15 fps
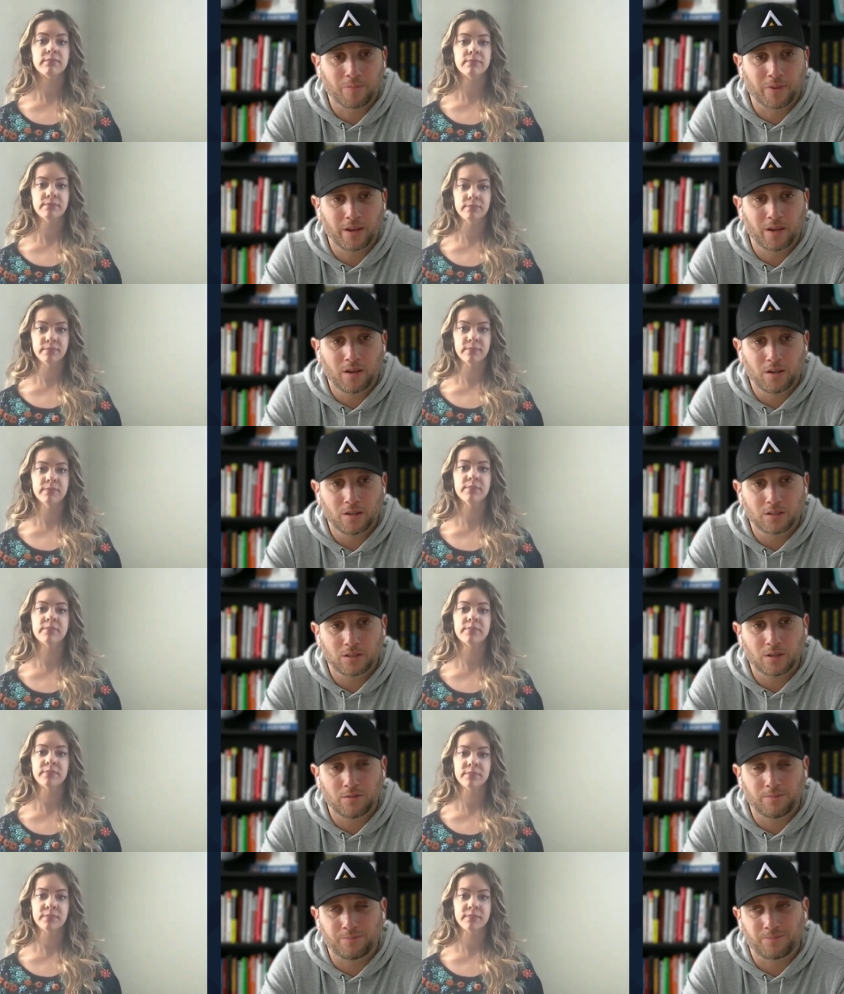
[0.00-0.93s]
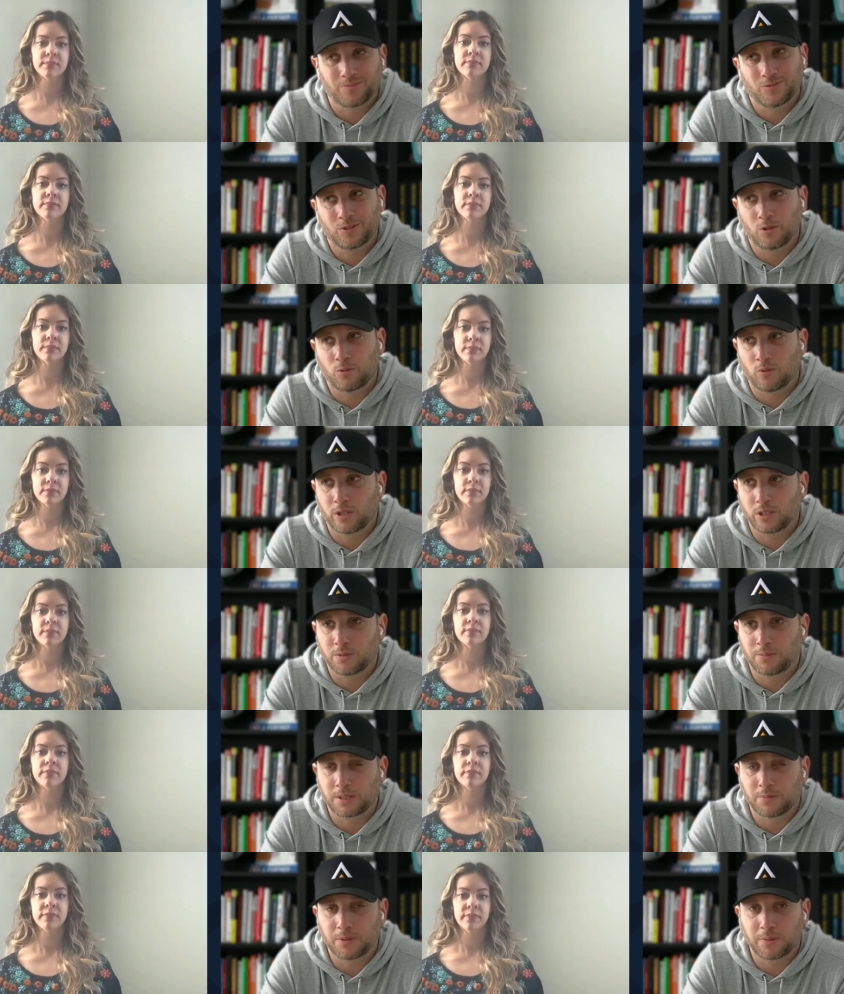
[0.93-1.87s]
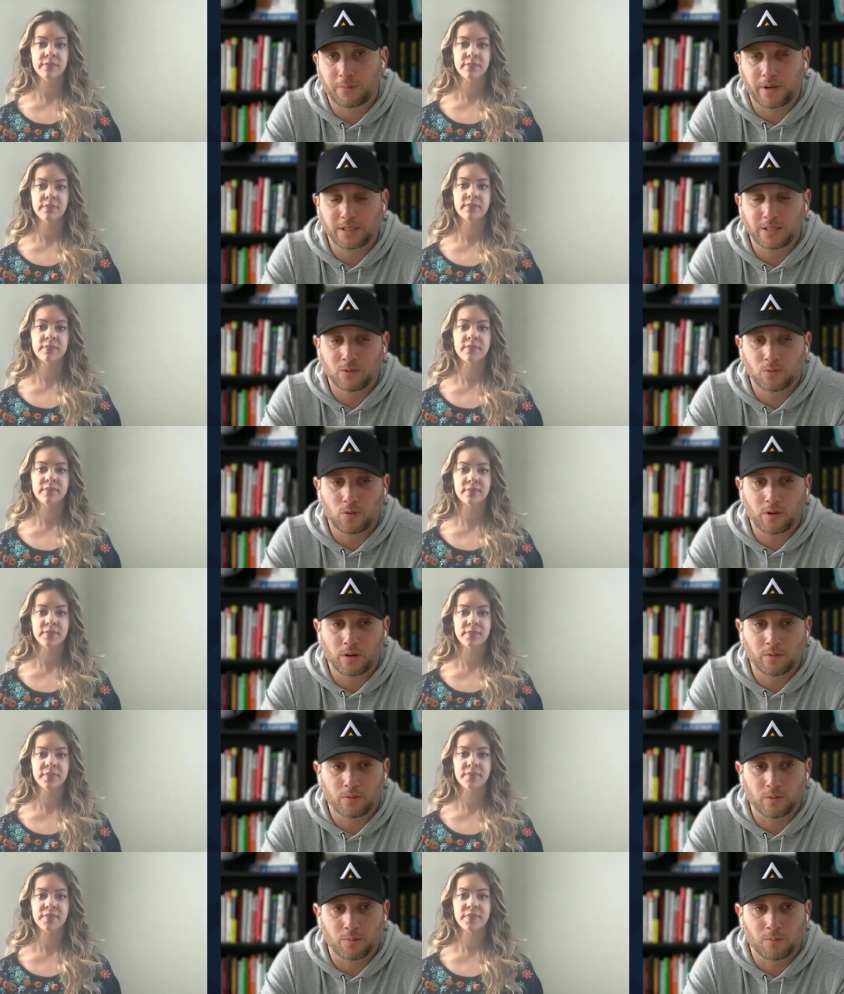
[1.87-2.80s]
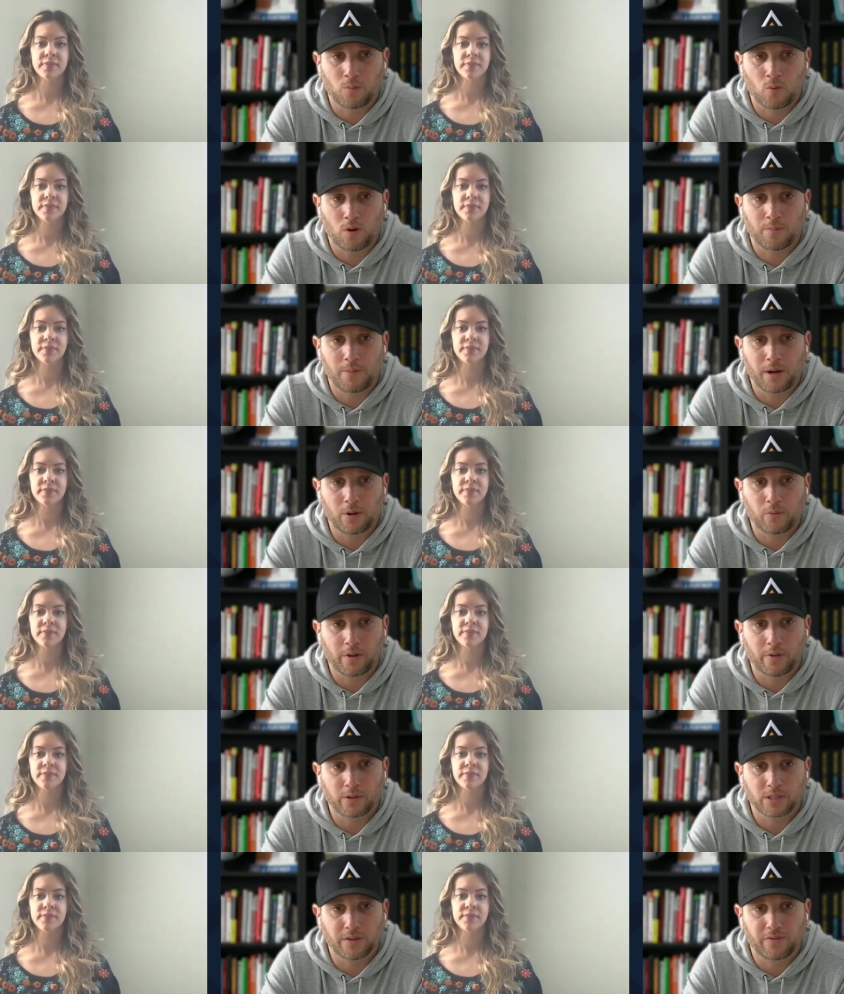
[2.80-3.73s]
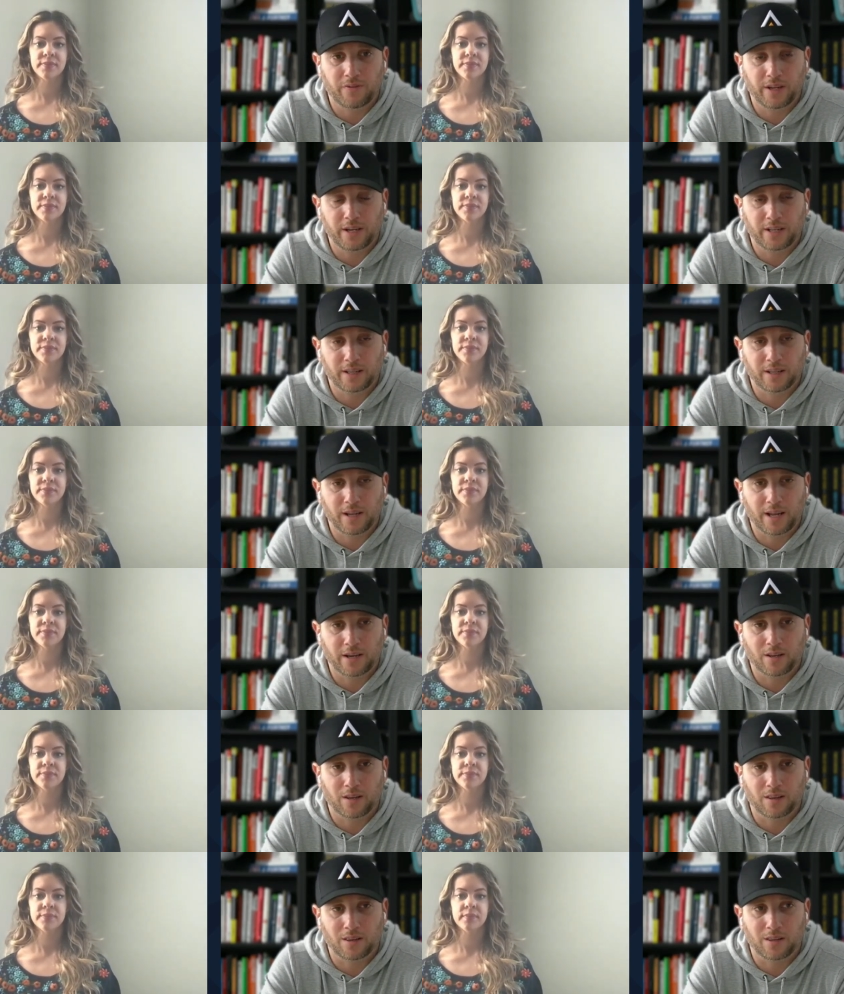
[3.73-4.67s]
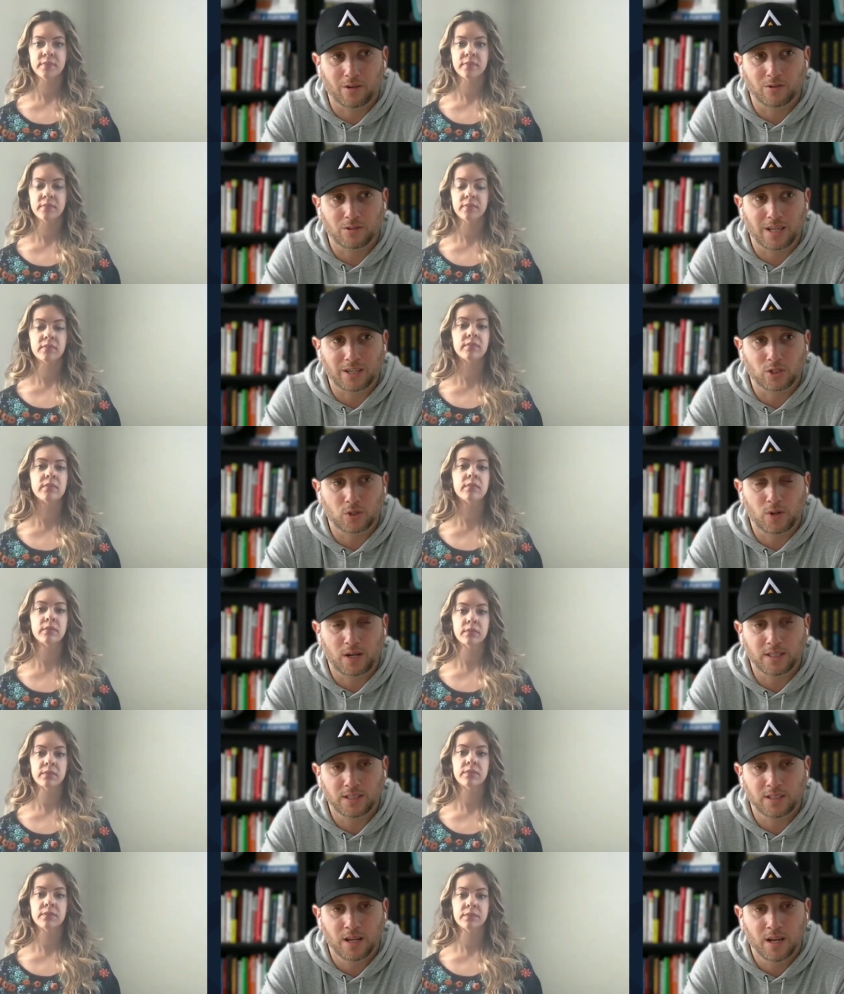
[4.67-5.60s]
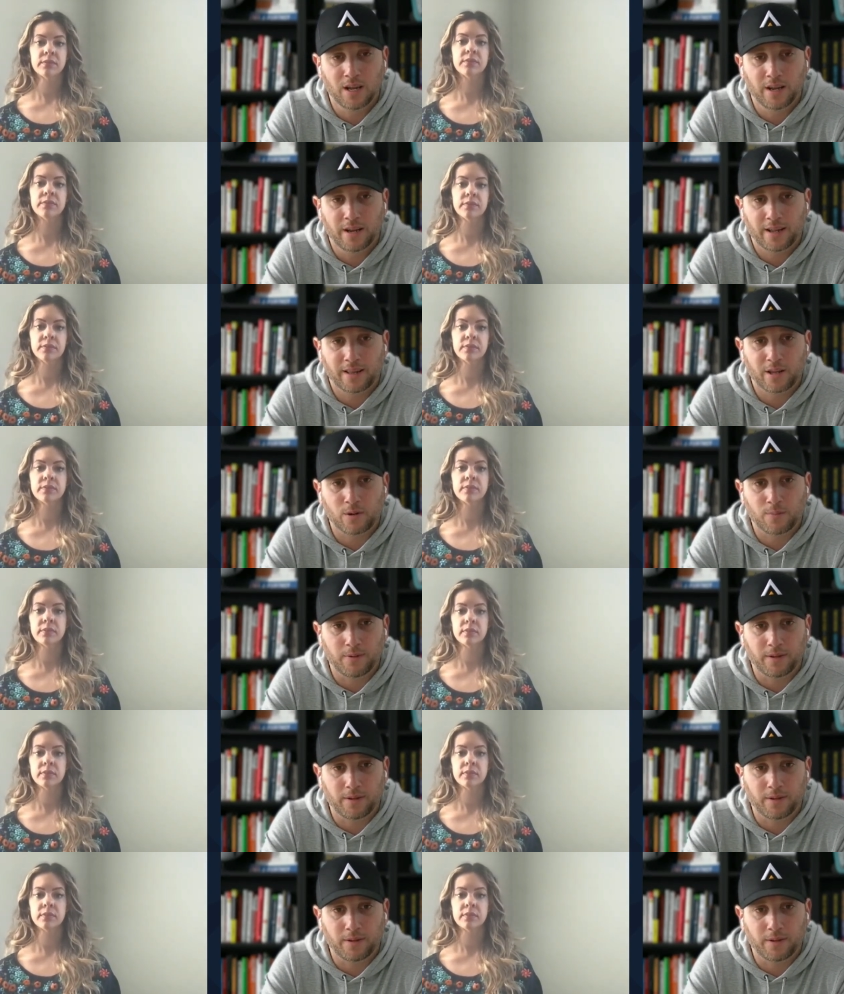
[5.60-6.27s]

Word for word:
Speaker 1: Mm-hmm. So don't worry too much about the pricing. Worry more about whether it's a fit and, and there's that trust and that you